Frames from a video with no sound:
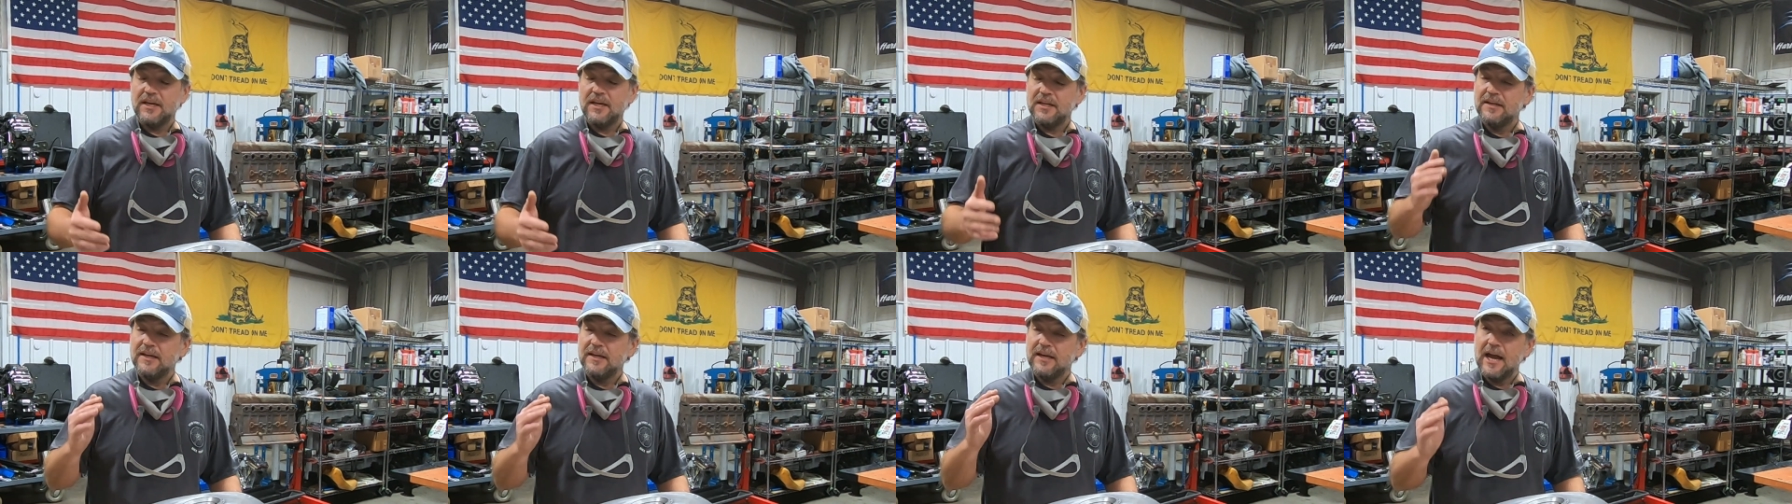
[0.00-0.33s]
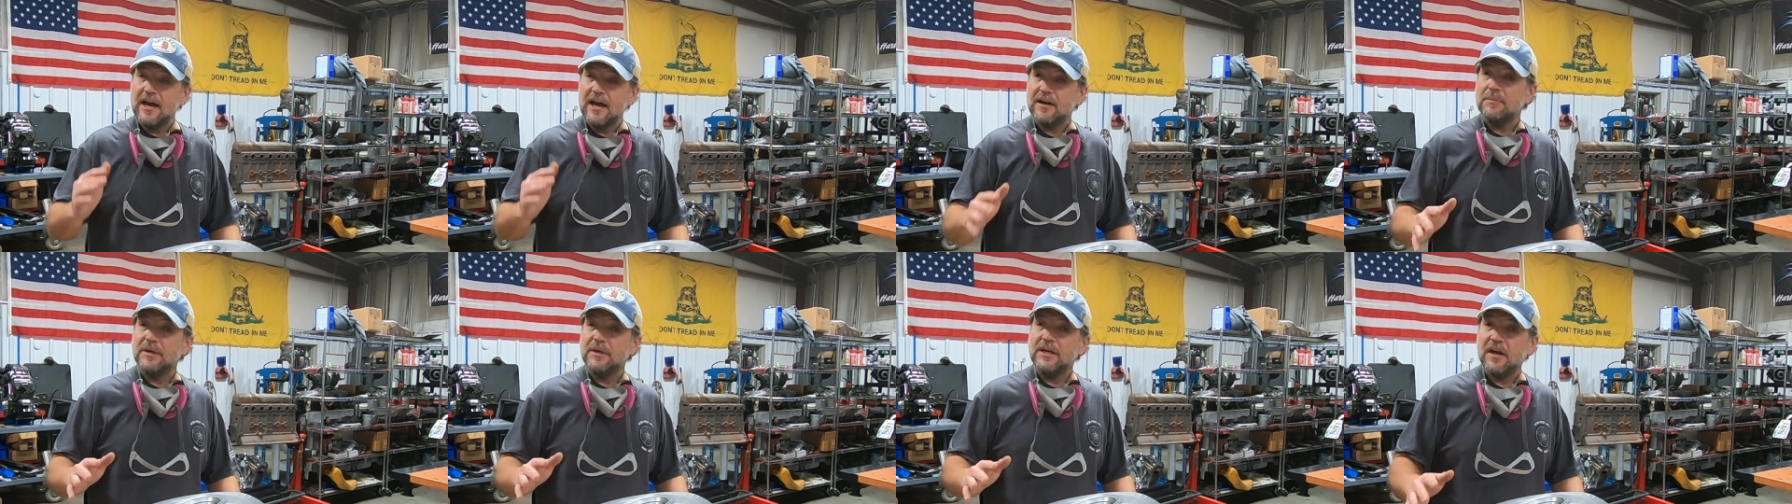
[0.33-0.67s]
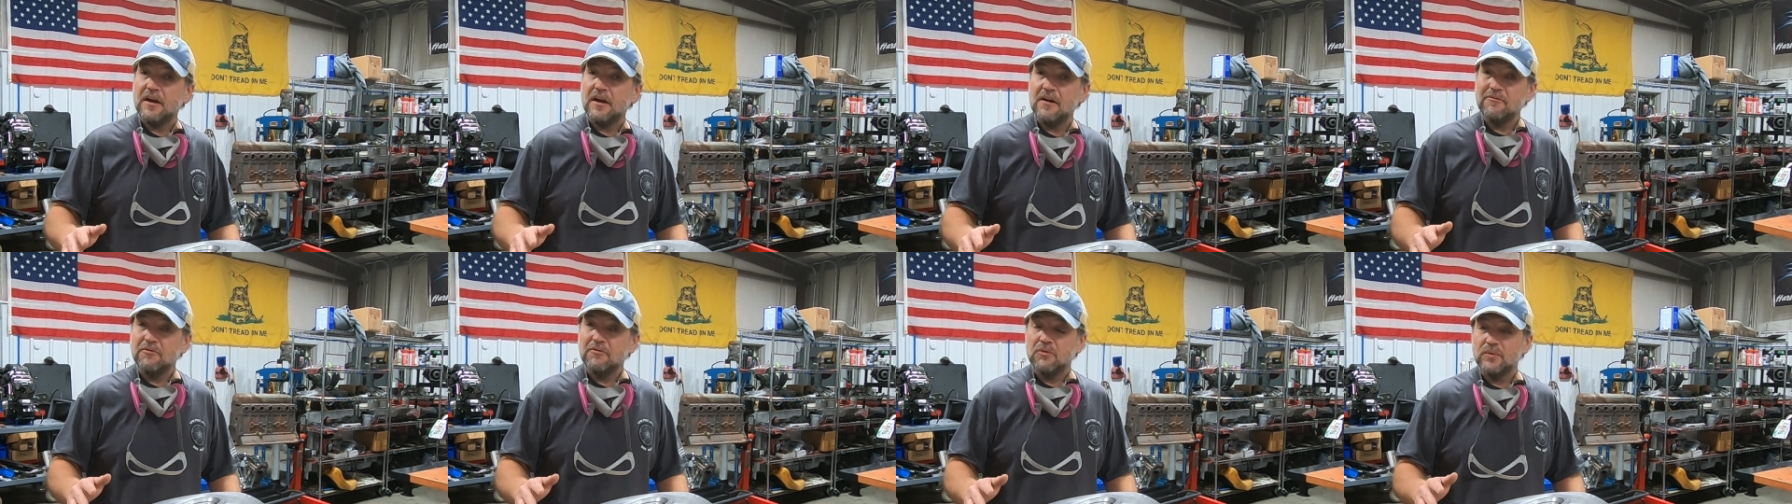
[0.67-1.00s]
and you got to be
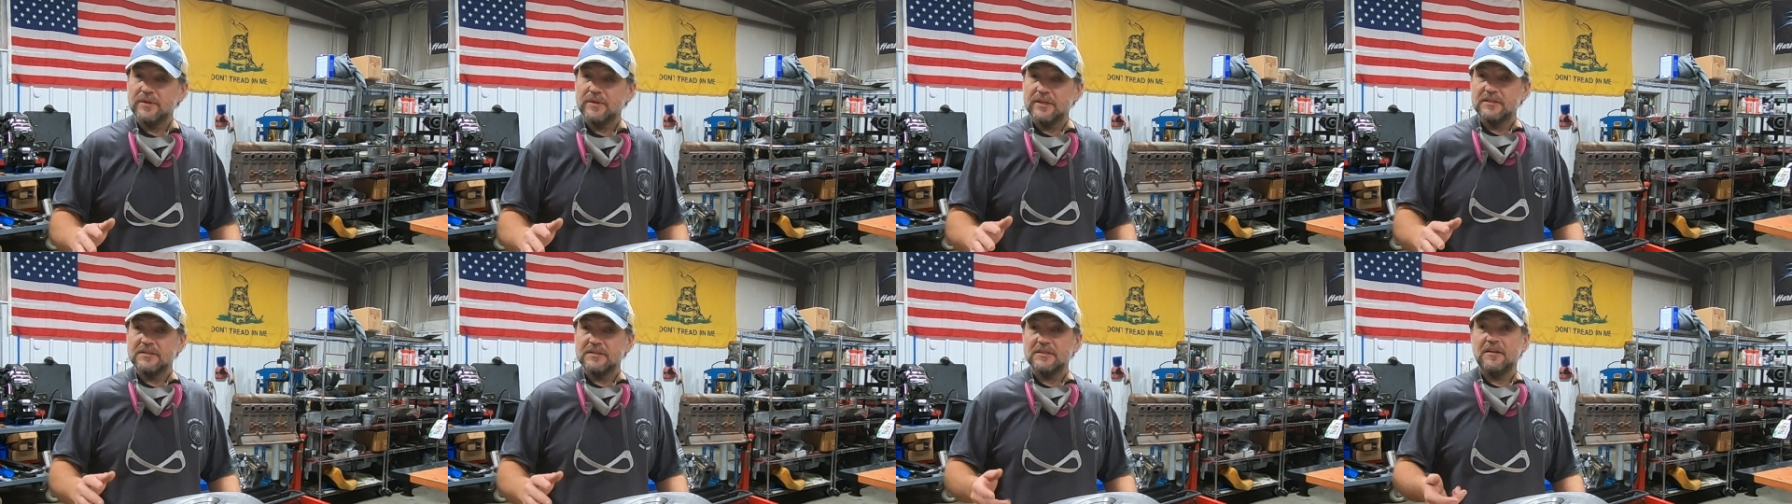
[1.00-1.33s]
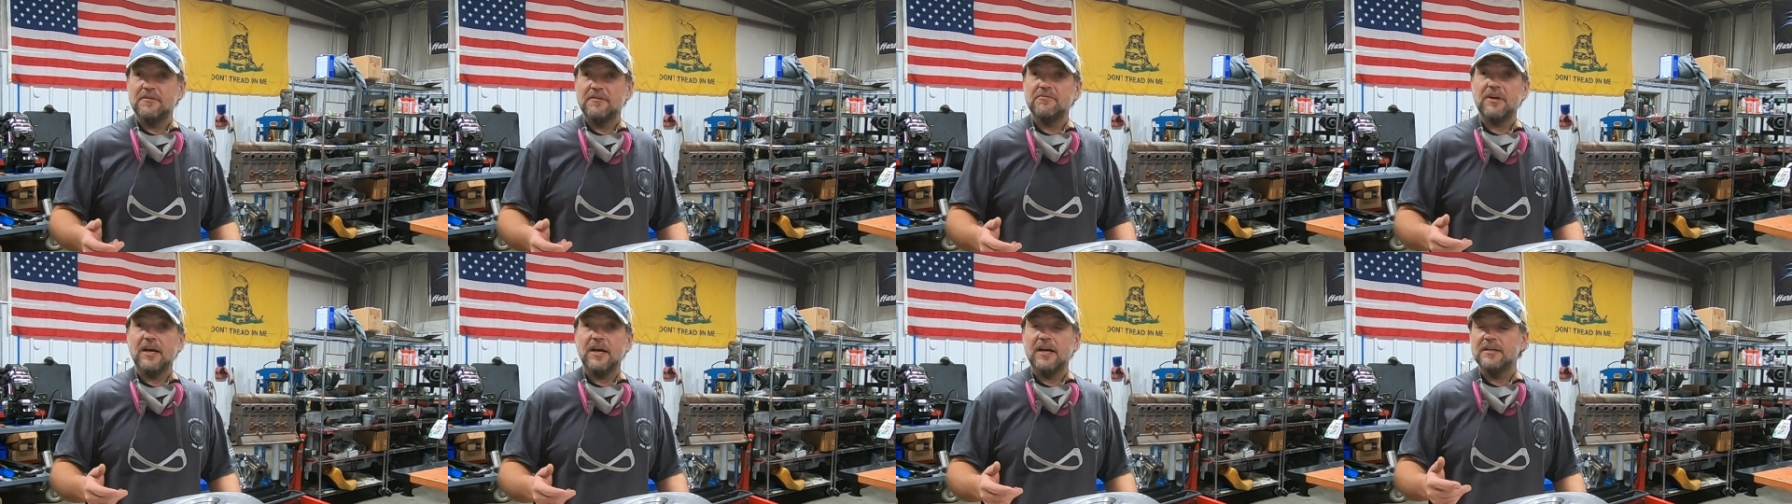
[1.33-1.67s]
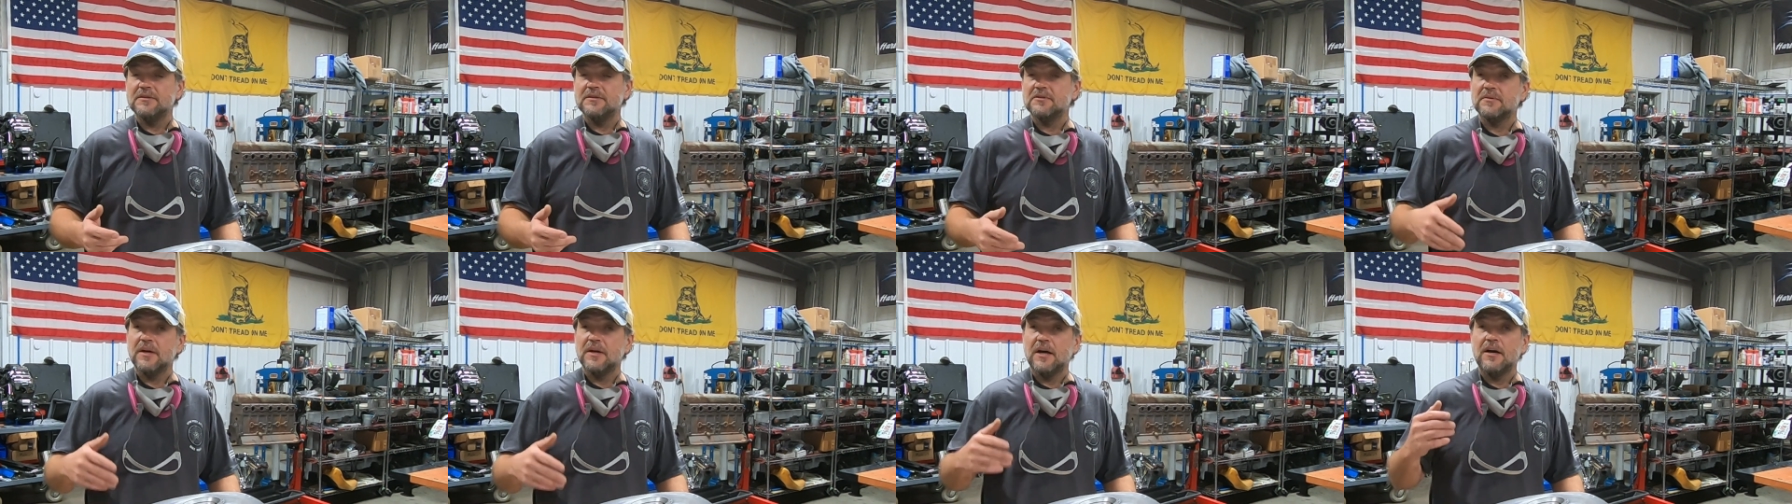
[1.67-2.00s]
careful with this stuff,
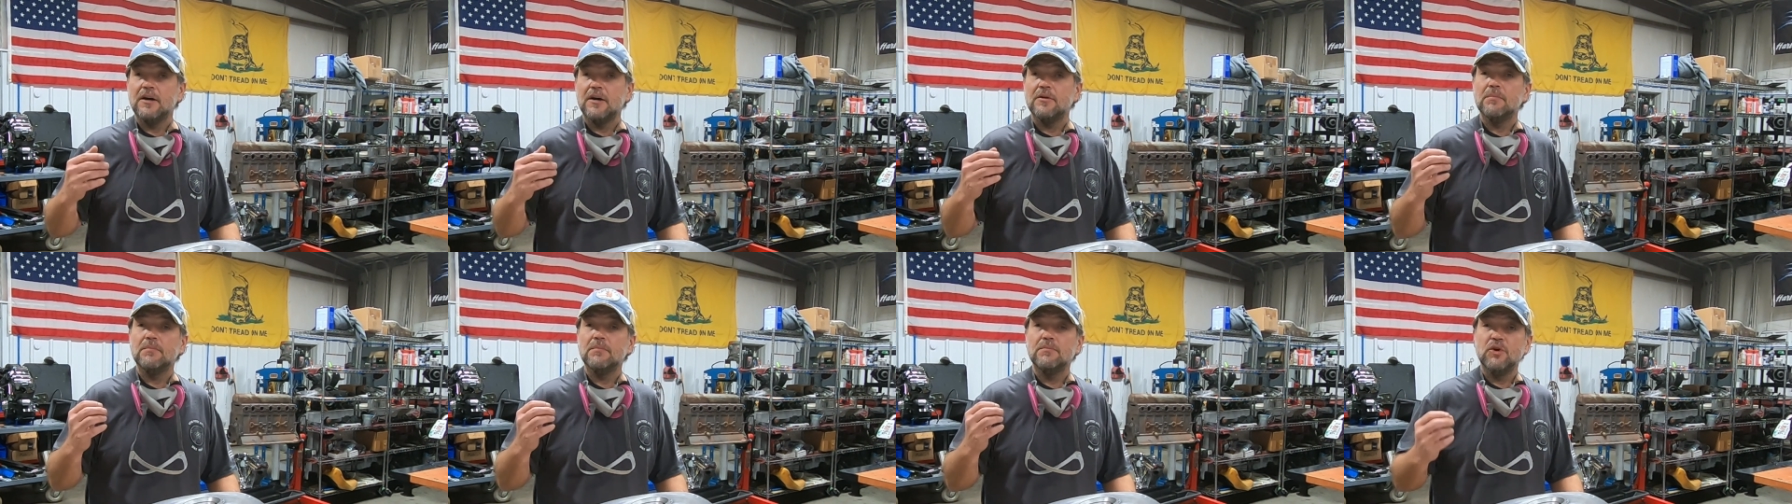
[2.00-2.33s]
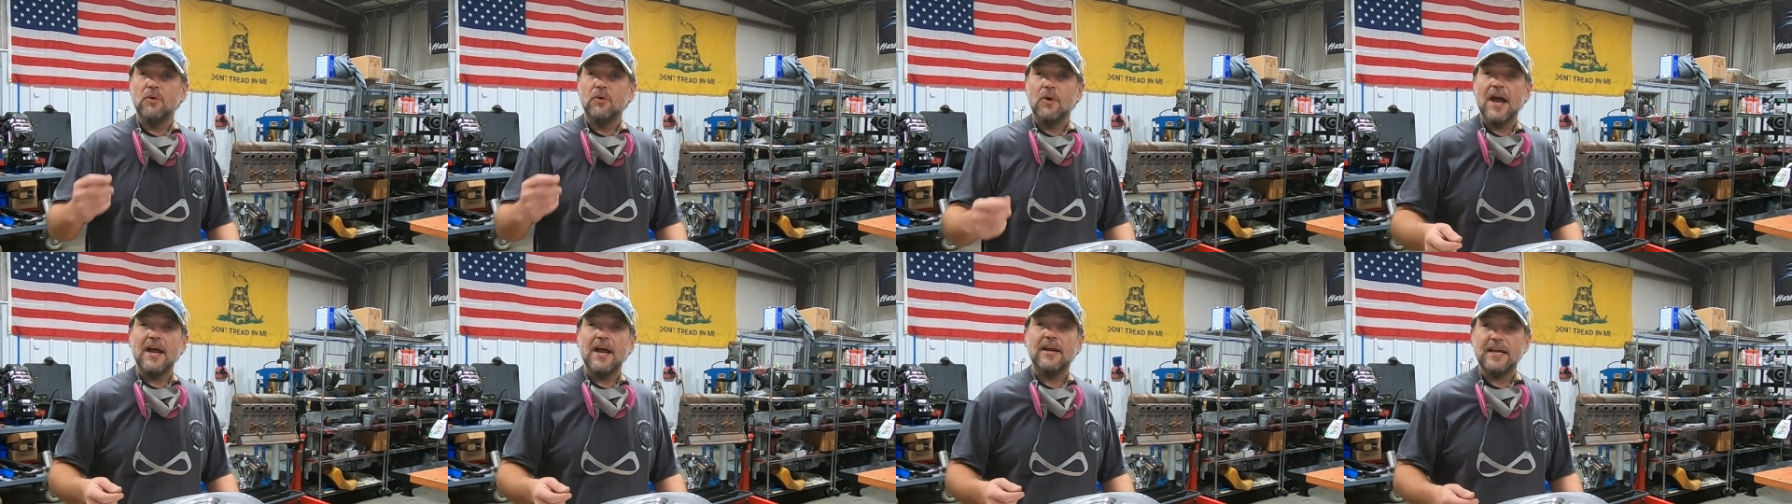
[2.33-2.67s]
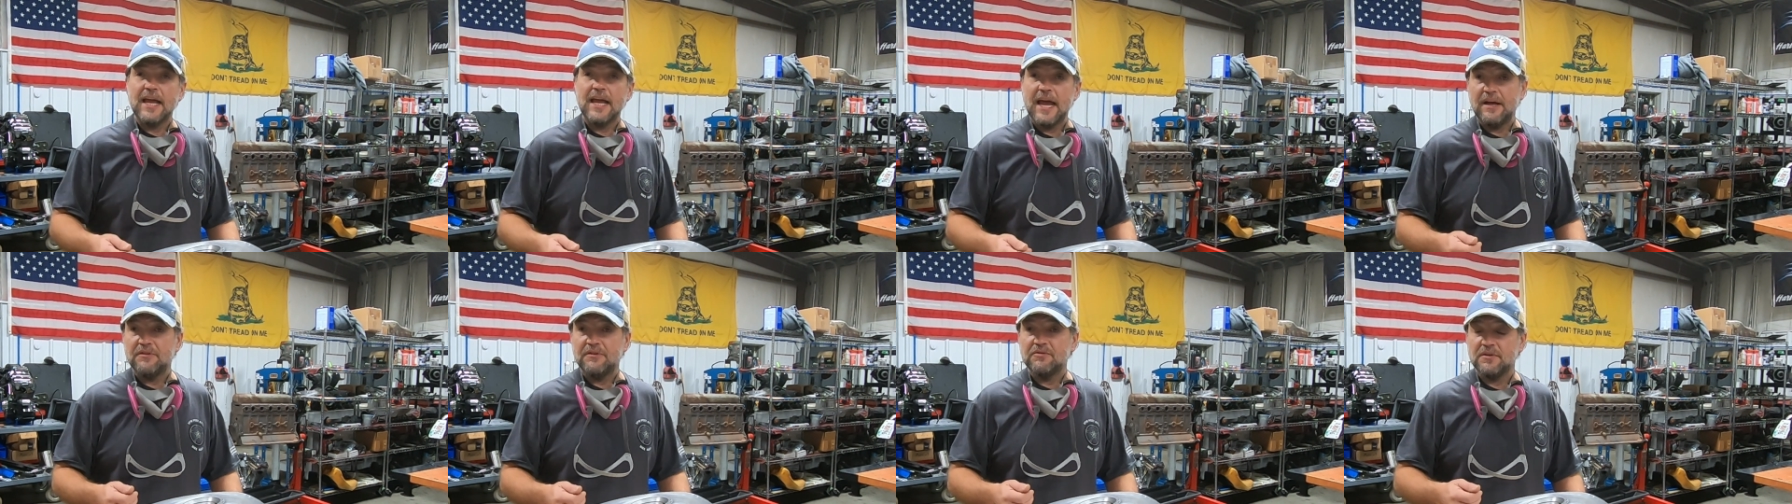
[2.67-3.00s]
guys, uh, muriatic
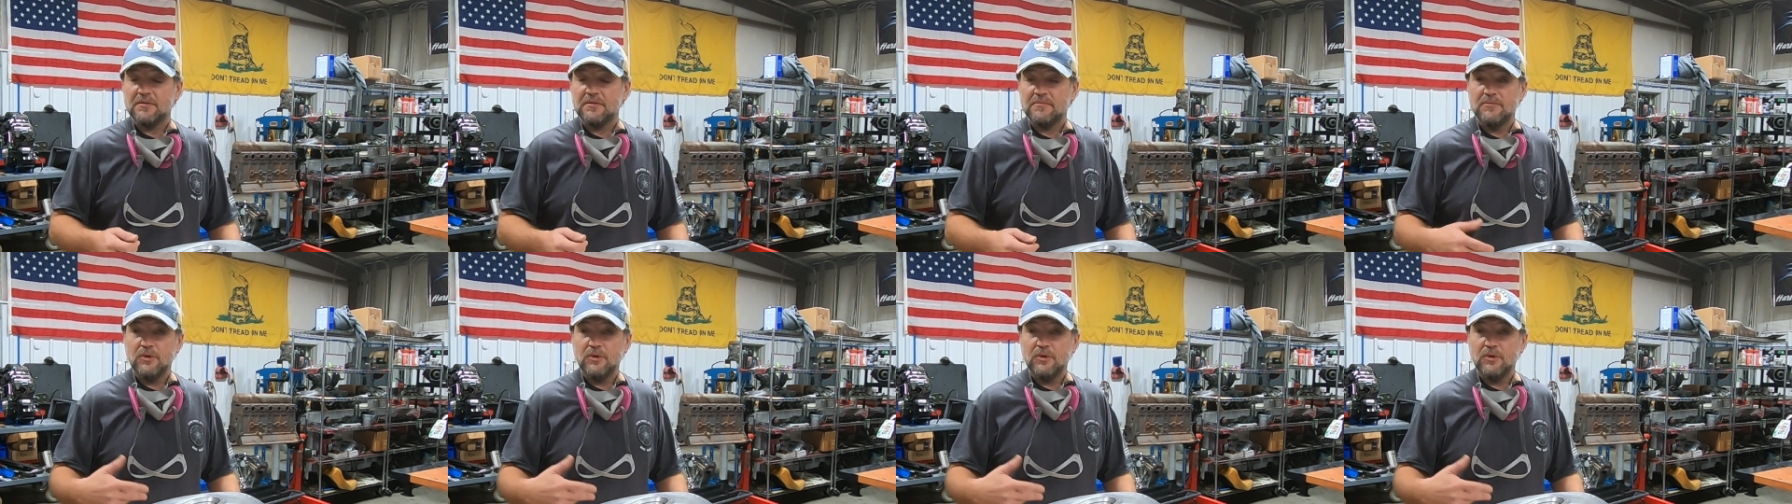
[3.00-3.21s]
acid.